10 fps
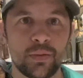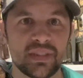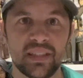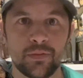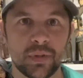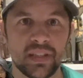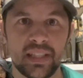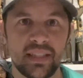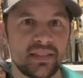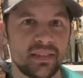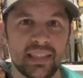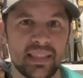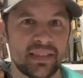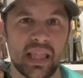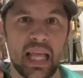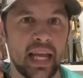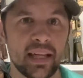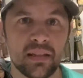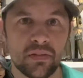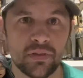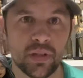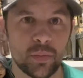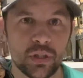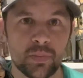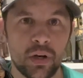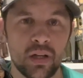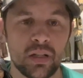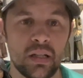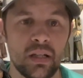wasn't even really his thing for the most part.